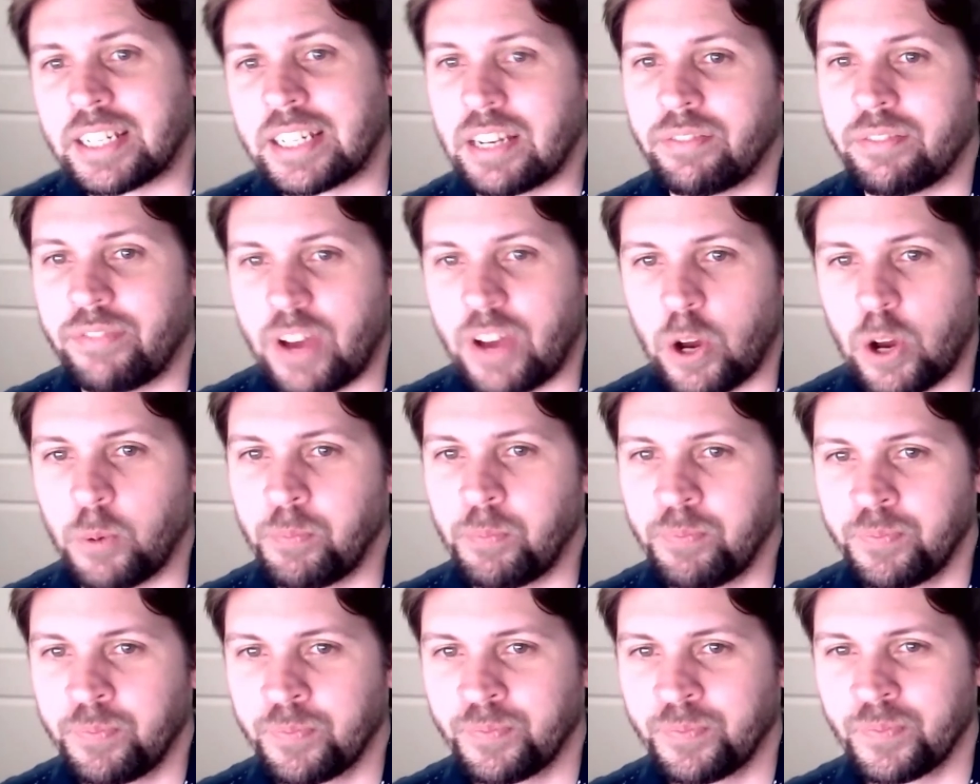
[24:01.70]
info.
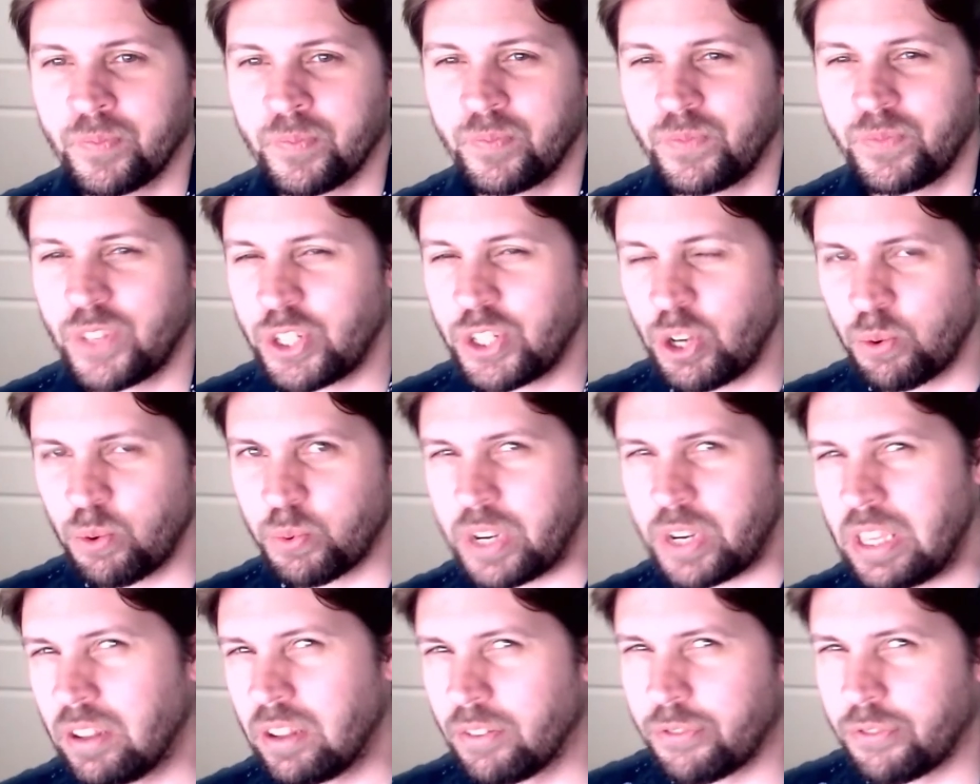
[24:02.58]
There's no
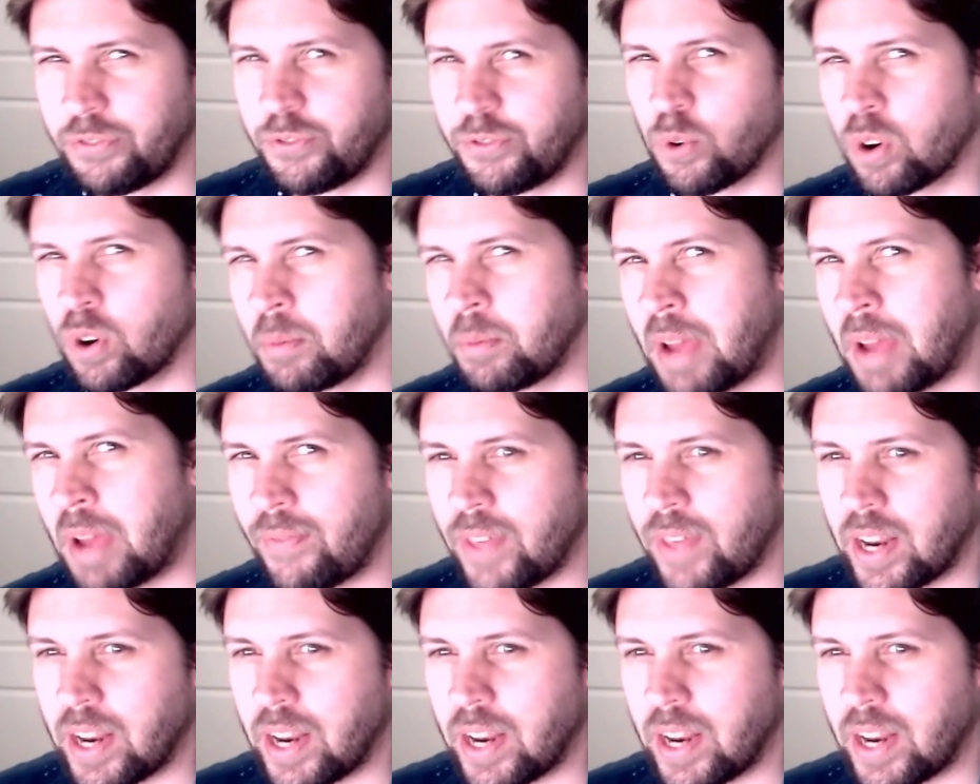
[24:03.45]
real format that I